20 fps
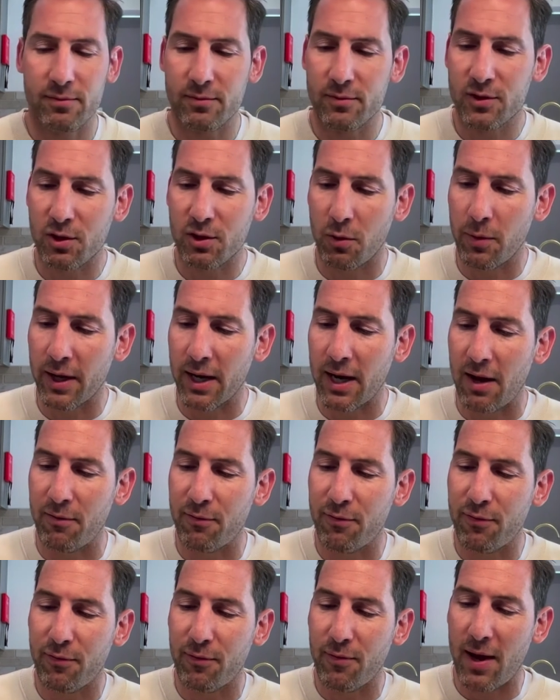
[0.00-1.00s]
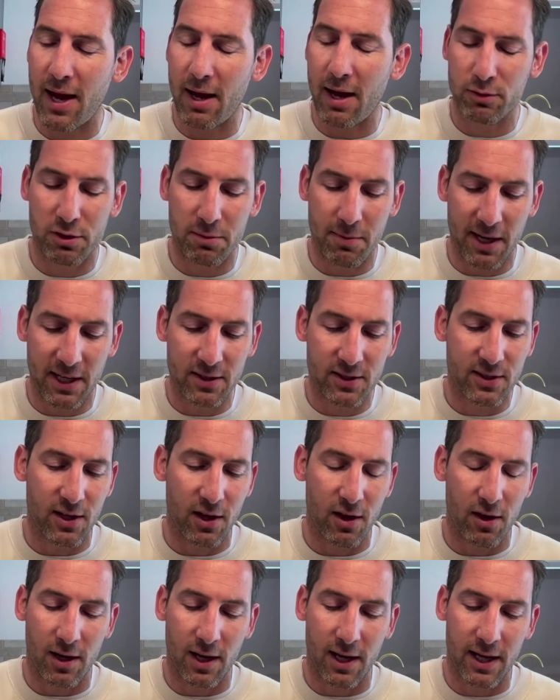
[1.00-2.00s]
So we're going to have Aljamain
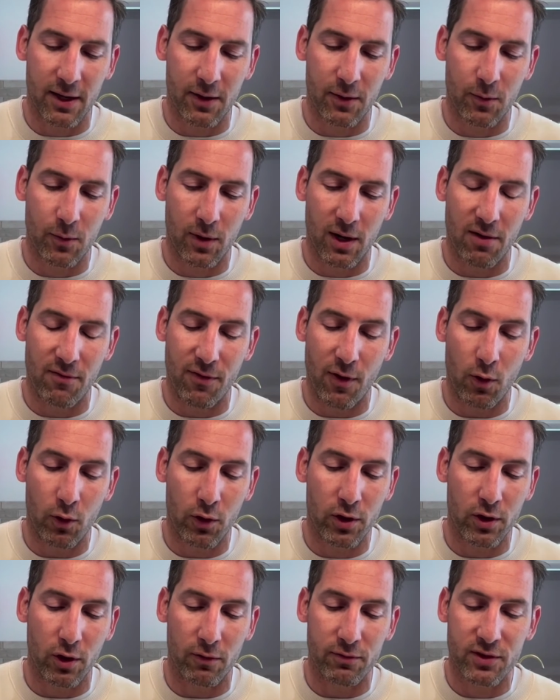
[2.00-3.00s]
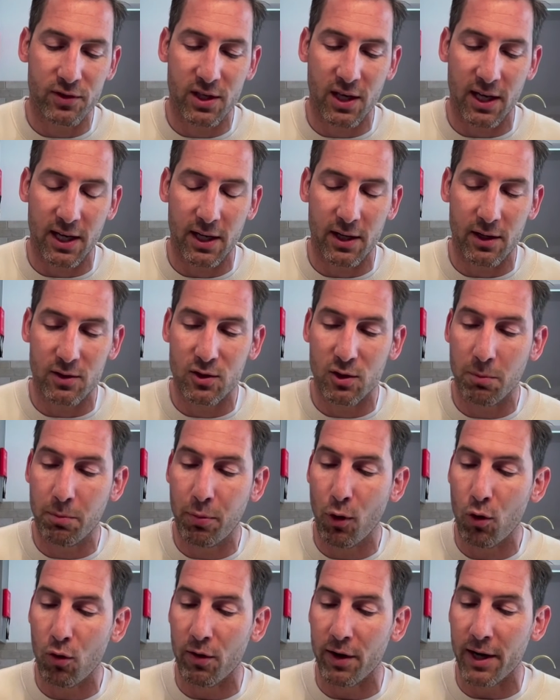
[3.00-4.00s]
Sterling, we'll have Volkanovski,
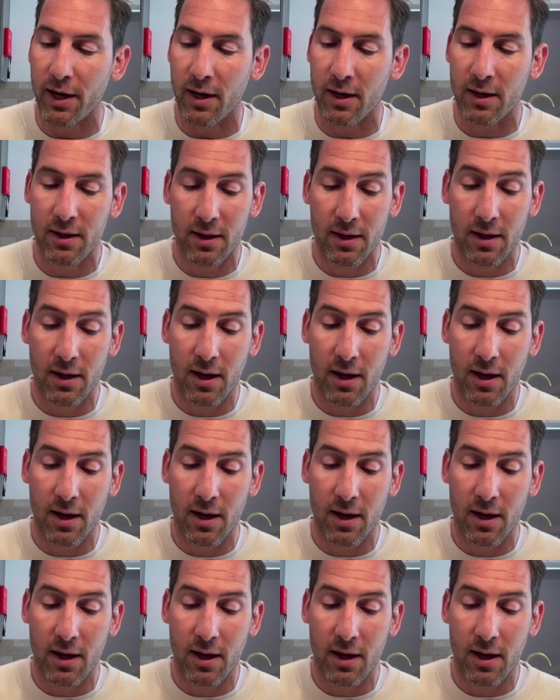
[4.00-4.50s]
Topuria,